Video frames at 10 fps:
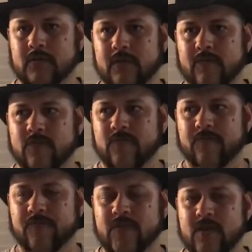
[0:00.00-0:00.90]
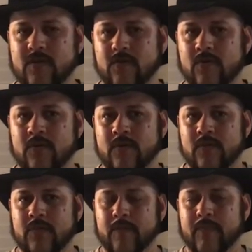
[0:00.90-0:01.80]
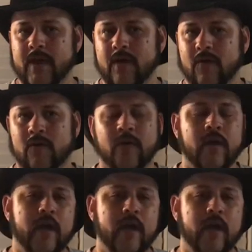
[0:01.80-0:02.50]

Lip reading: If you feel the bell